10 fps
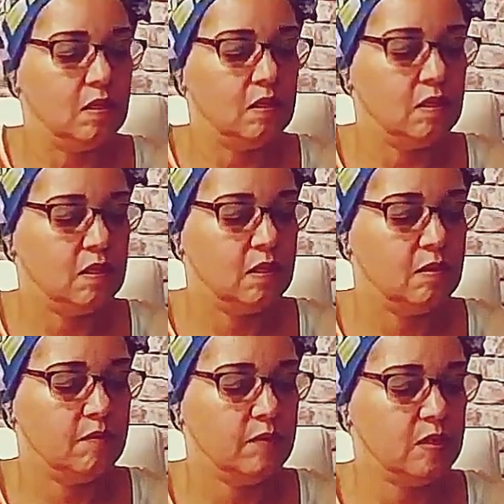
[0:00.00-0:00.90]
Yeah.
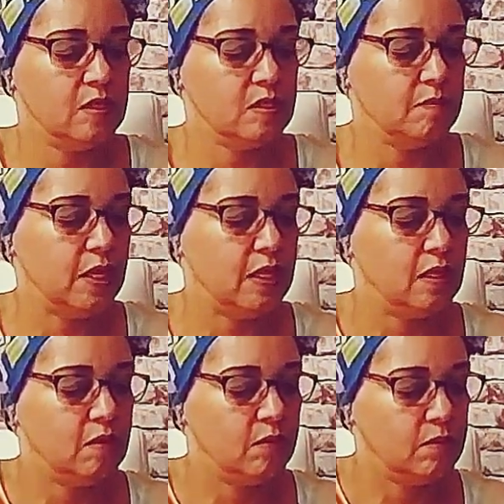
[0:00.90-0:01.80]
This might.
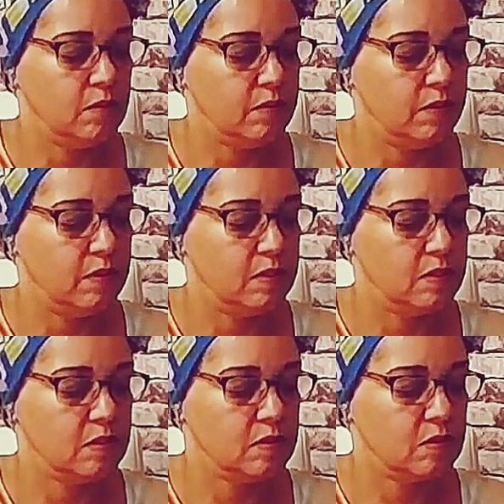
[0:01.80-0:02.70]
Ooh,
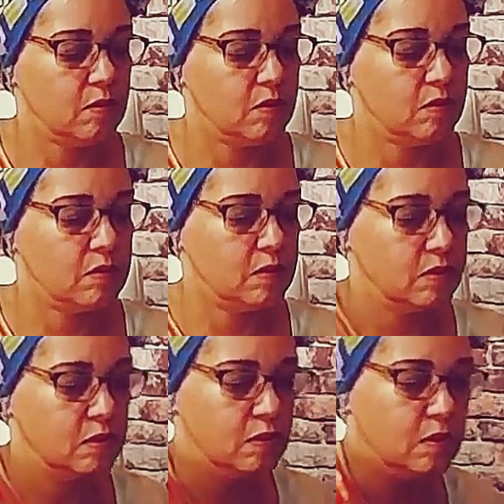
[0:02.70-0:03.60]
this is
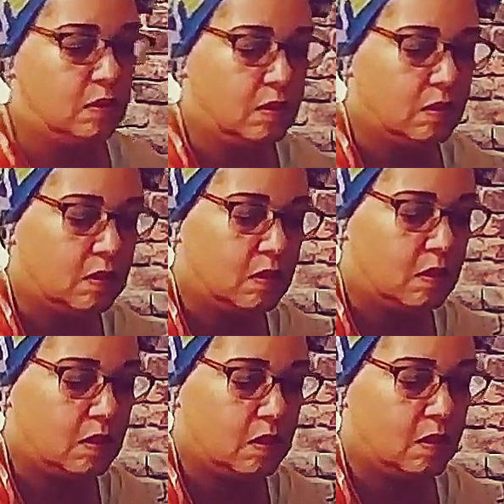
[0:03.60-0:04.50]
gross.
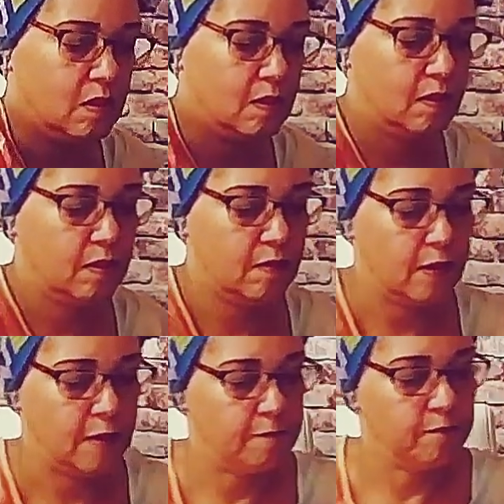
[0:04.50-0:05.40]

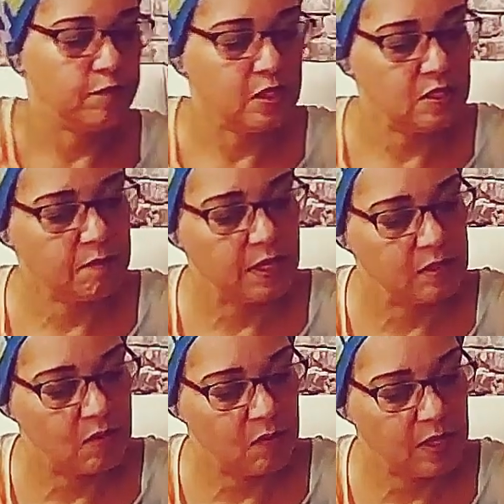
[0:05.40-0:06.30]
Okay. This might.
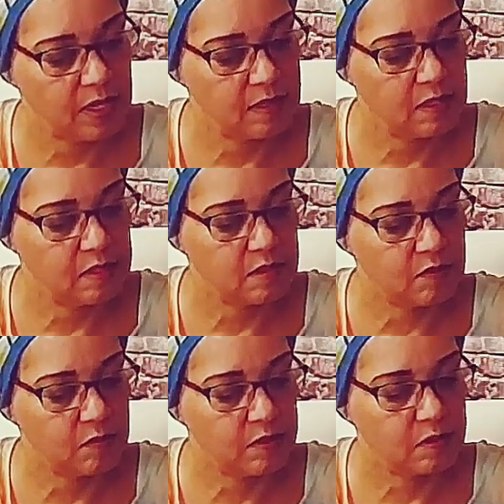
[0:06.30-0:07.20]
You know what? I think this
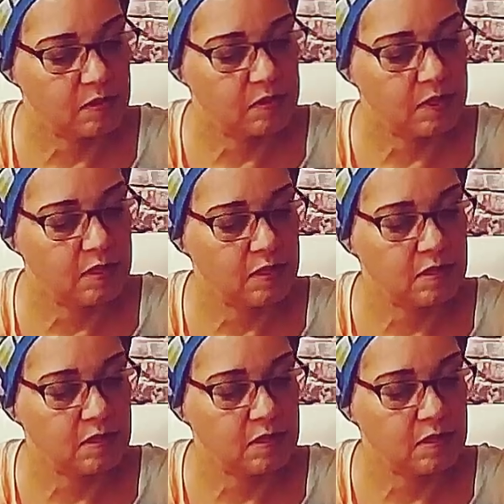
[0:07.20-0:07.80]
will work. I think